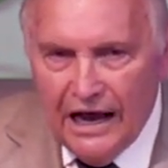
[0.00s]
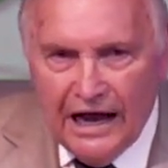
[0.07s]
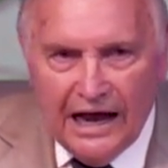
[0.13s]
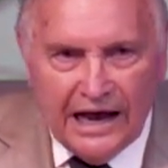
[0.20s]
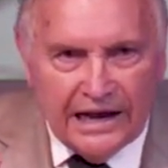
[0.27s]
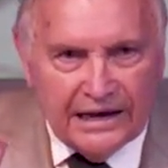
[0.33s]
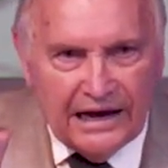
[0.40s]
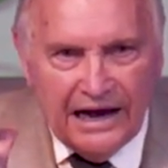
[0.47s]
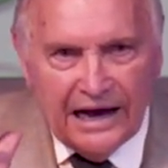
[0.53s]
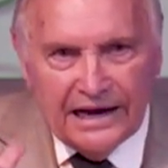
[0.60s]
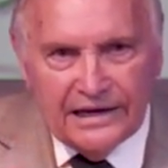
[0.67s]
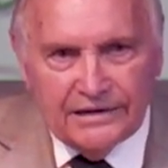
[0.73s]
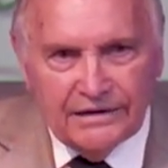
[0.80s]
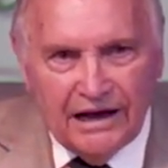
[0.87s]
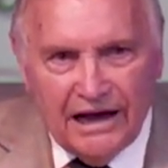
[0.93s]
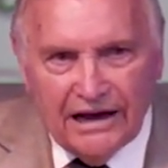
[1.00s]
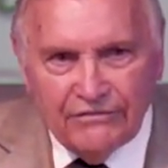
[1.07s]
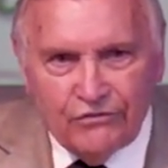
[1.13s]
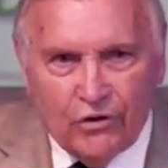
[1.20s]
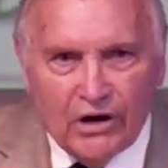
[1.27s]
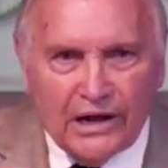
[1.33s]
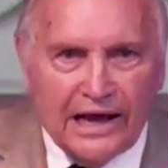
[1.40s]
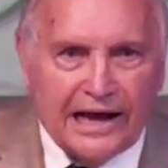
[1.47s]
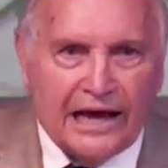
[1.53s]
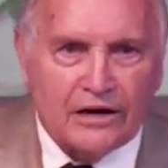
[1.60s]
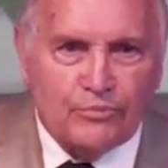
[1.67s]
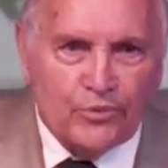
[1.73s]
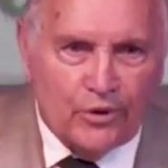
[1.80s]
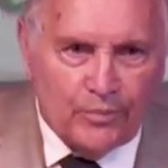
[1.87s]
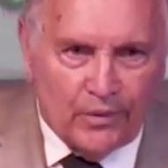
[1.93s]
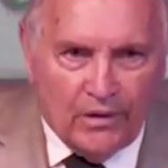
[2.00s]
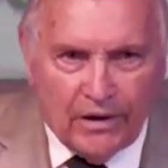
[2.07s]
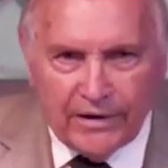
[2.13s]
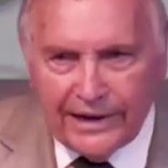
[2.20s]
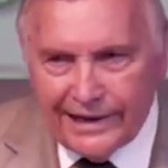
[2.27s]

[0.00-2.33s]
I, I, I fought. I got a Purple Heart.